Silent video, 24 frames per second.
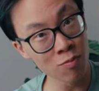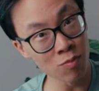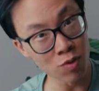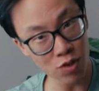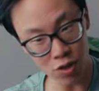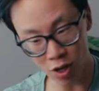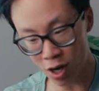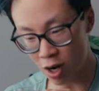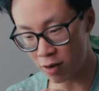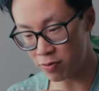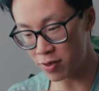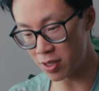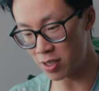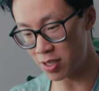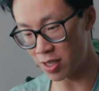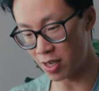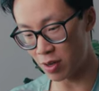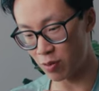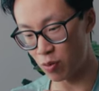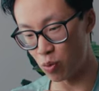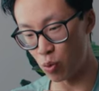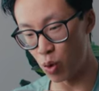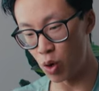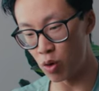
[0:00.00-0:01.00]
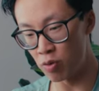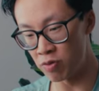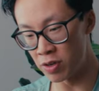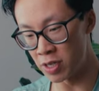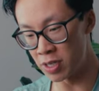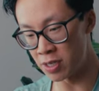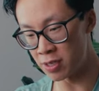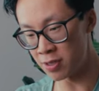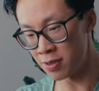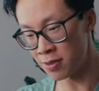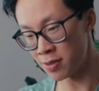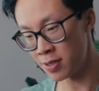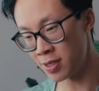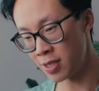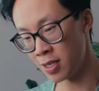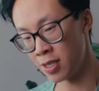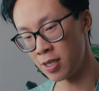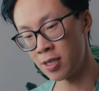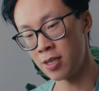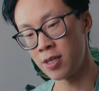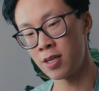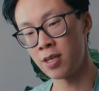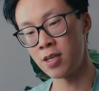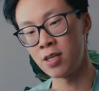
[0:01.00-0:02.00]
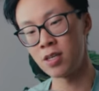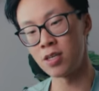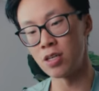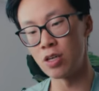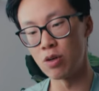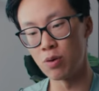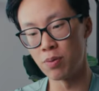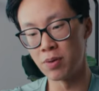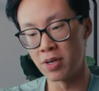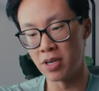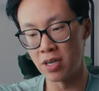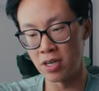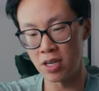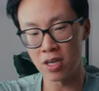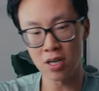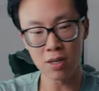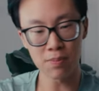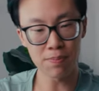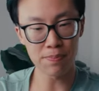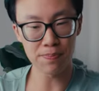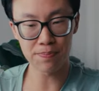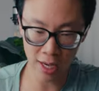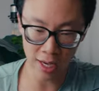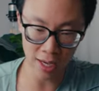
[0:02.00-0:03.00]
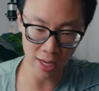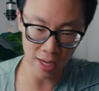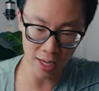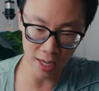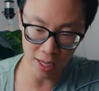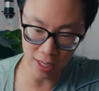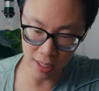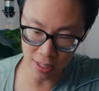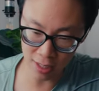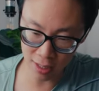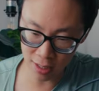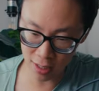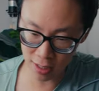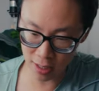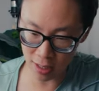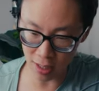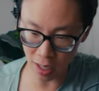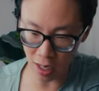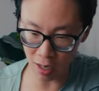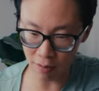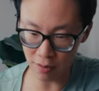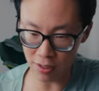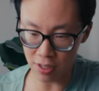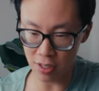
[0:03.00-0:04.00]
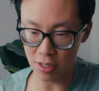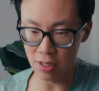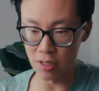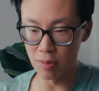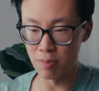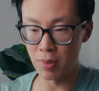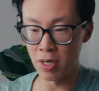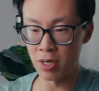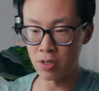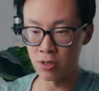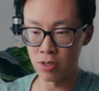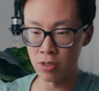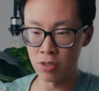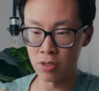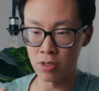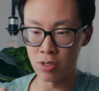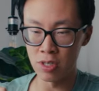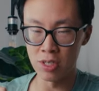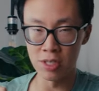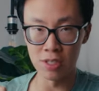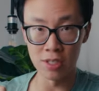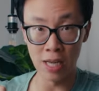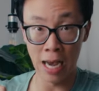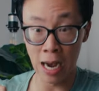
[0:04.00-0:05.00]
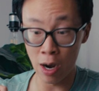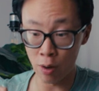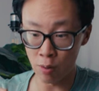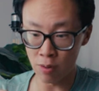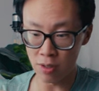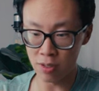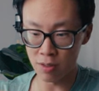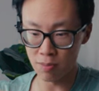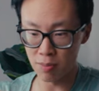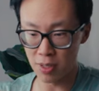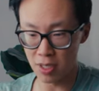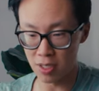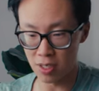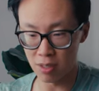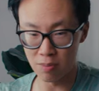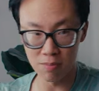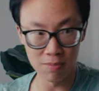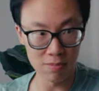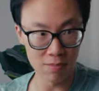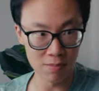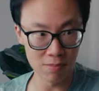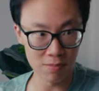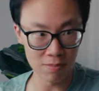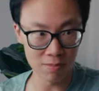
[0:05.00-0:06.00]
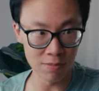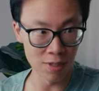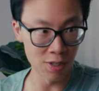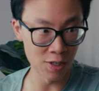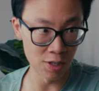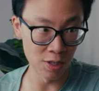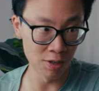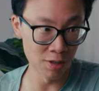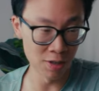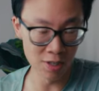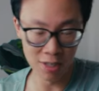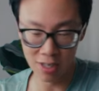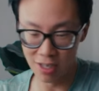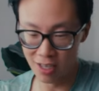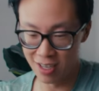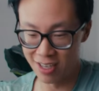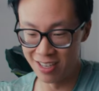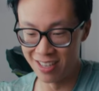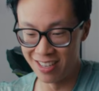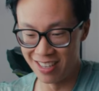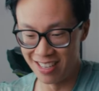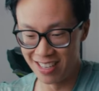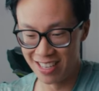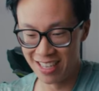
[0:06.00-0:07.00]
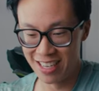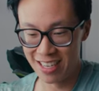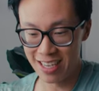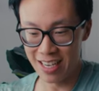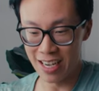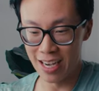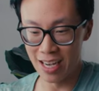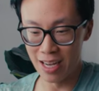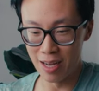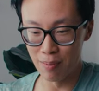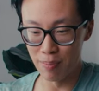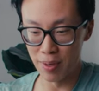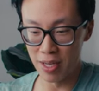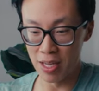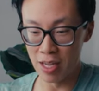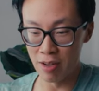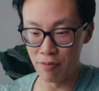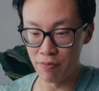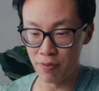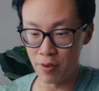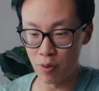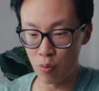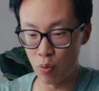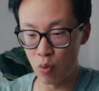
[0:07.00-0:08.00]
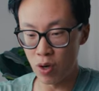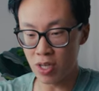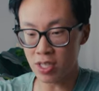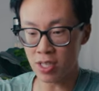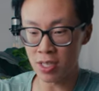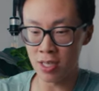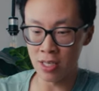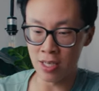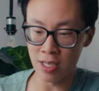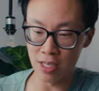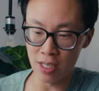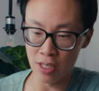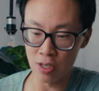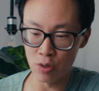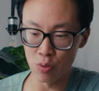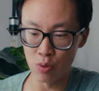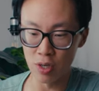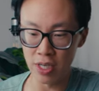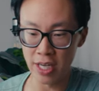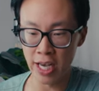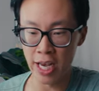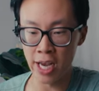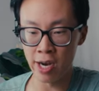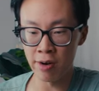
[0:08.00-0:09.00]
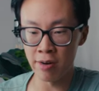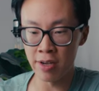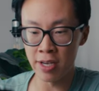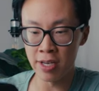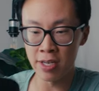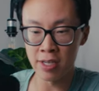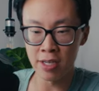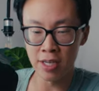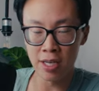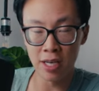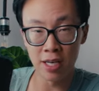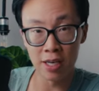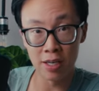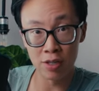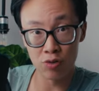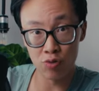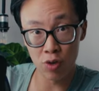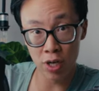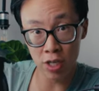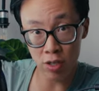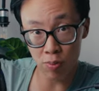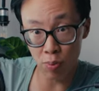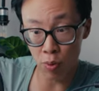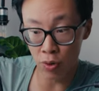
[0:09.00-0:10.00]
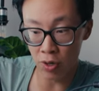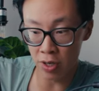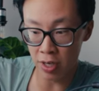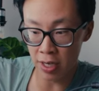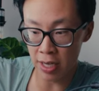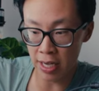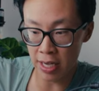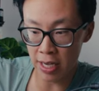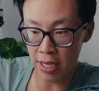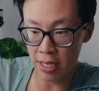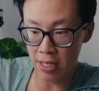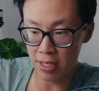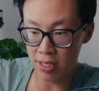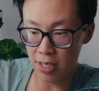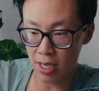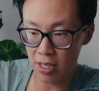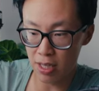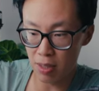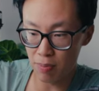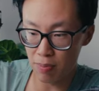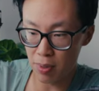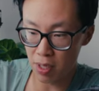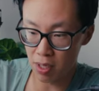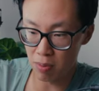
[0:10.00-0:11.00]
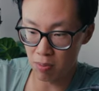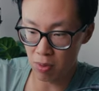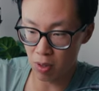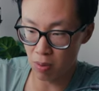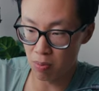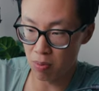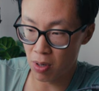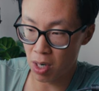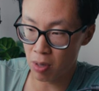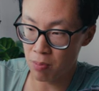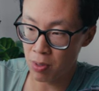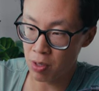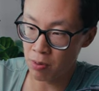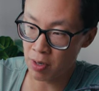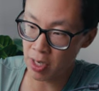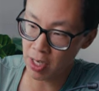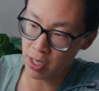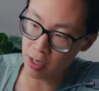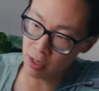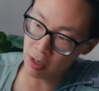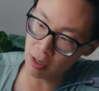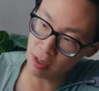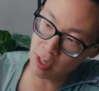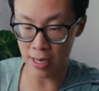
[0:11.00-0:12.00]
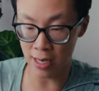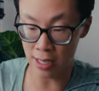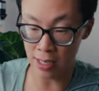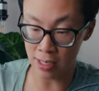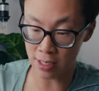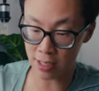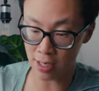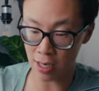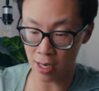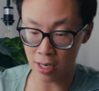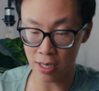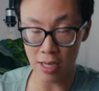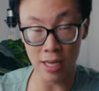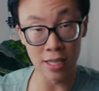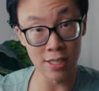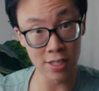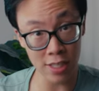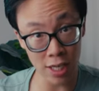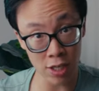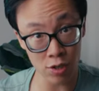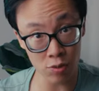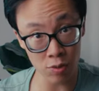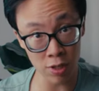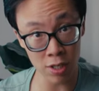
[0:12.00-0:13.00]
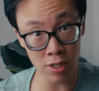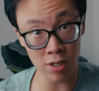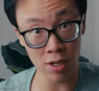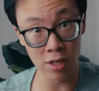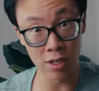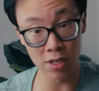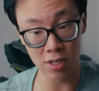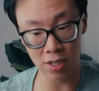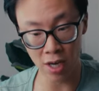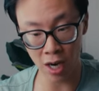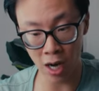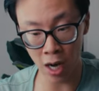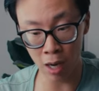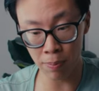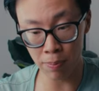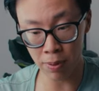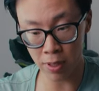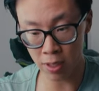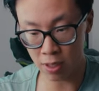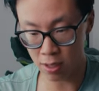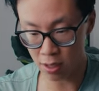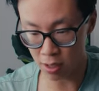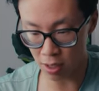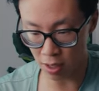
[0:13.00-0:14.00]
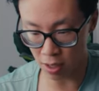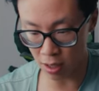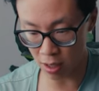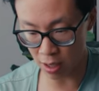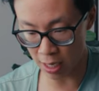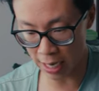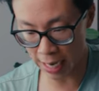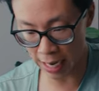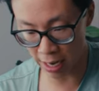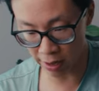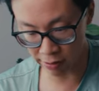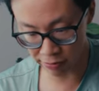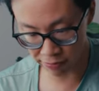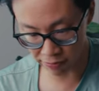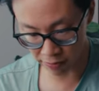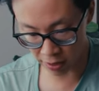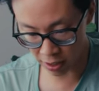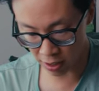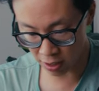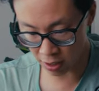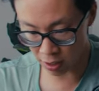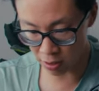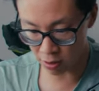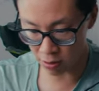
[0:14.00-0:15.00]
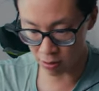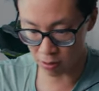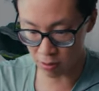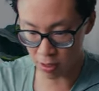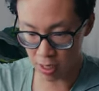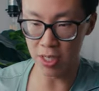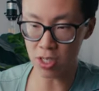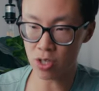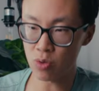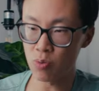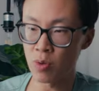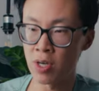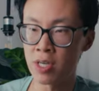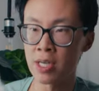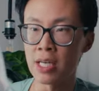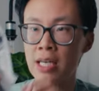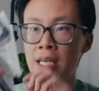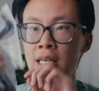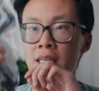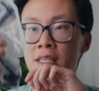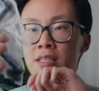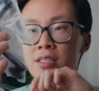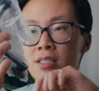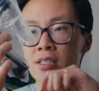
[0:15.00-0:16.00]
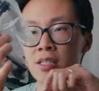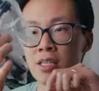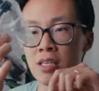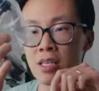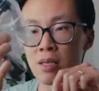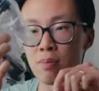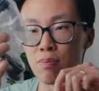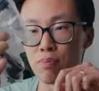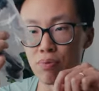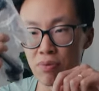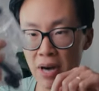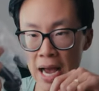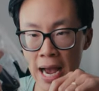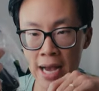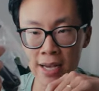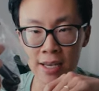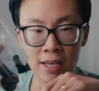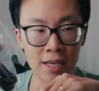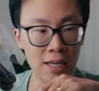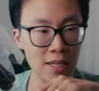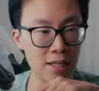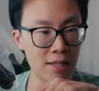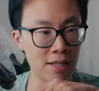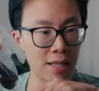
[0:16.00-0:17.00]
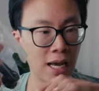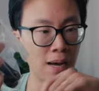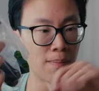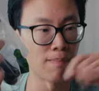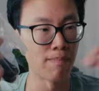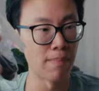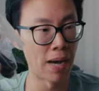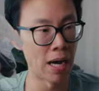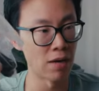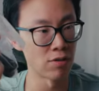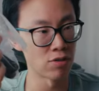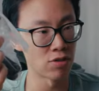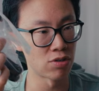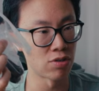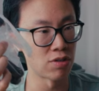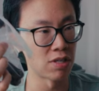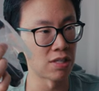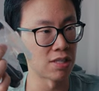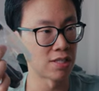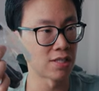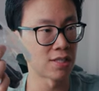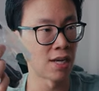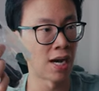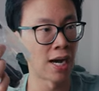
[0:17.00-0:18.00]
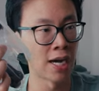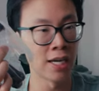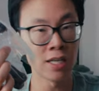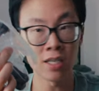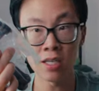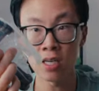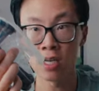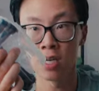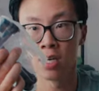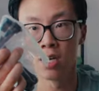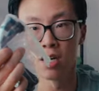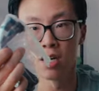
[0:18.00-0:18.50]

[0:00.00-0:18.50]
soft. It's like woven. You open it up and obviously the monitor is out because it's here. But if it wasn't, you would carry it and transport it inside the bottom compartment right here. And it's got accessories on the top half right here. This one is the bracket that mounts to the side